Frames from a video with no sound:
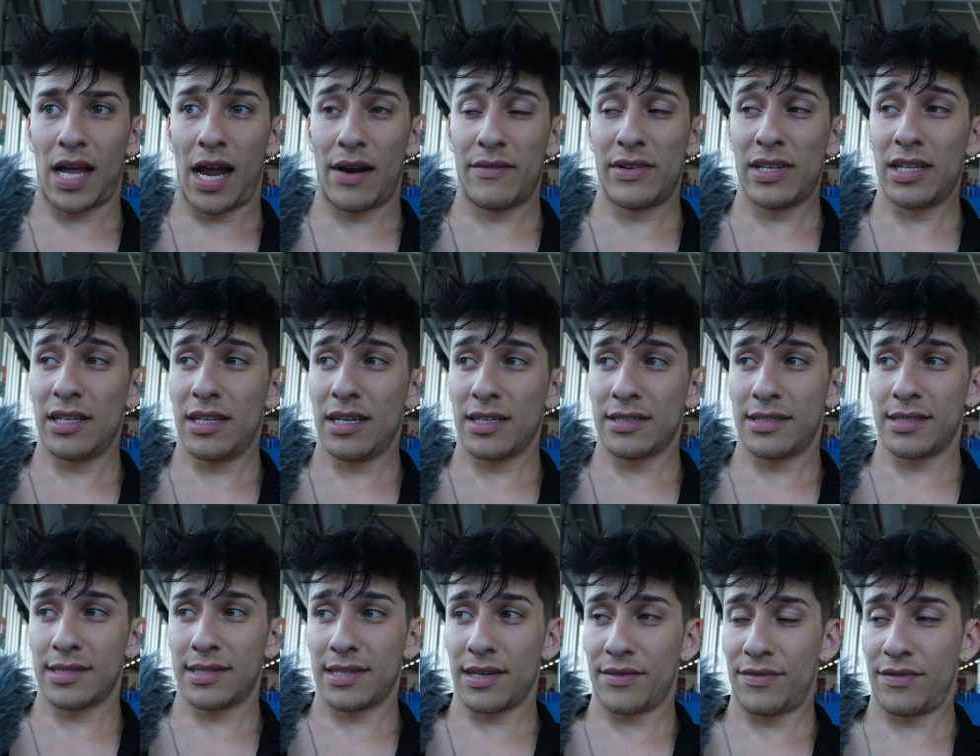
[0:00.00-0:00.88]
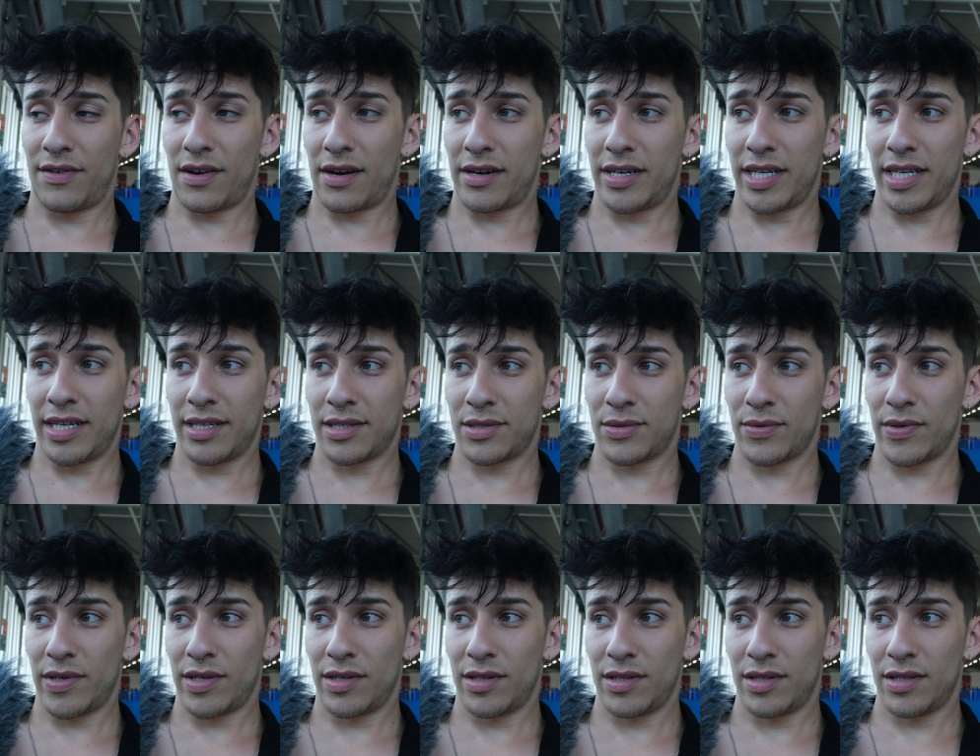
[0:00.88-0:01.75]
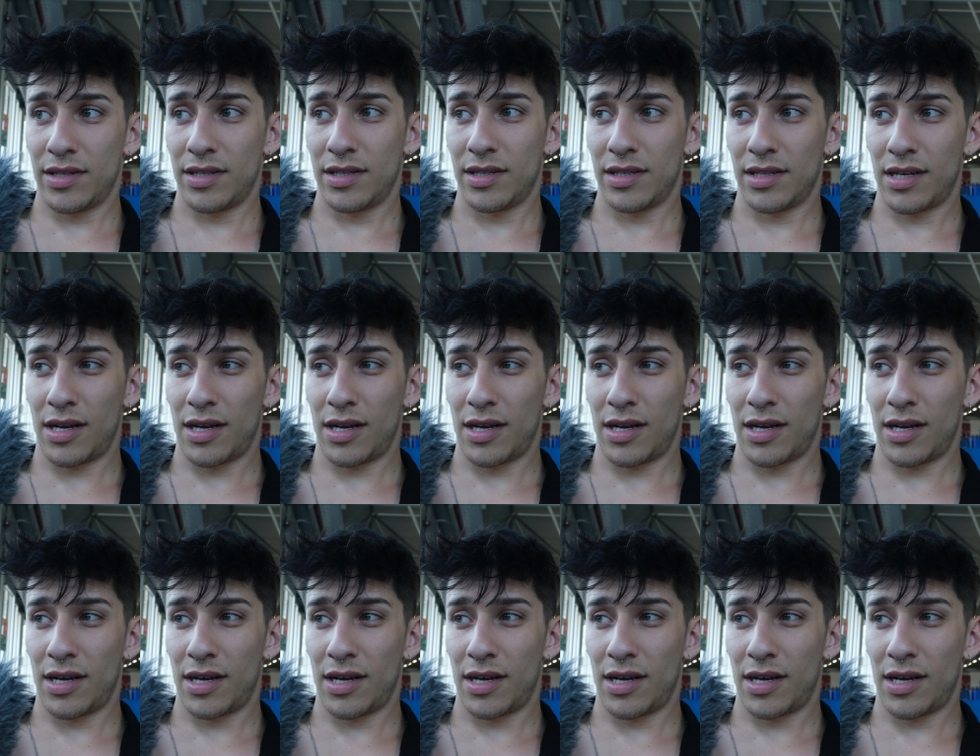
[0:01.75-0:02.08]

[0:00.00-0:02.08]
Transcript: I really like the safari as well.